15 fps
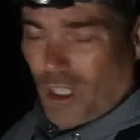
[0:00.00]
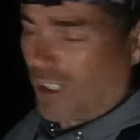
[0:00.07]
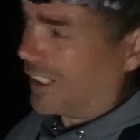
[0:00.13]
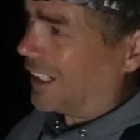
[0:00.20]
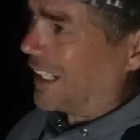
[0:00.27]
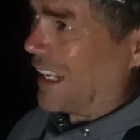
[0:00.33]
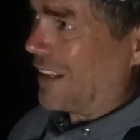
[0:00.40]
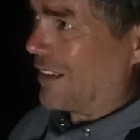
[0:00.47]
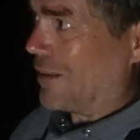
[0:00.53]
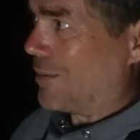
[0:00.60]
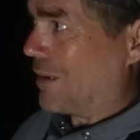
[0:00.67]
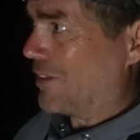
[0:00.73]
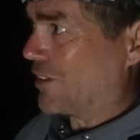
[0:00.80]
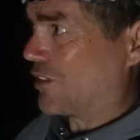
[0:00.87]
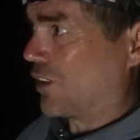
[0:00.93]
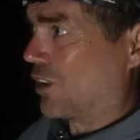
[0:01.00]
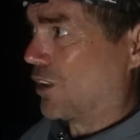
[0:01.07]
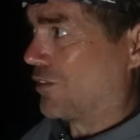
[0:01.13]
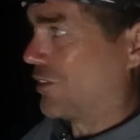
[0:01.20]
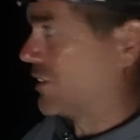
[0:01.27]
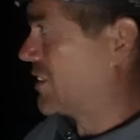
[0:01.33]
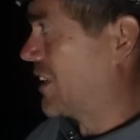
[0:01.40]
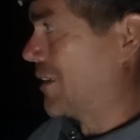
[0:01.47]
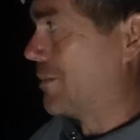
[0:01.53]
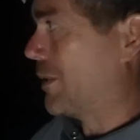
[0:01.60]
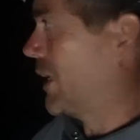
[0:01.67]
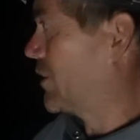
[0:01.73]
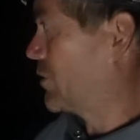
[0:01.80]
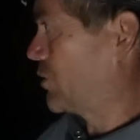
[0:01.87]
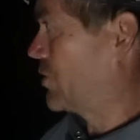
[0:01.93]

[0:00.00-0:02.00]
I'm going to let them have a soak for 10 minutes or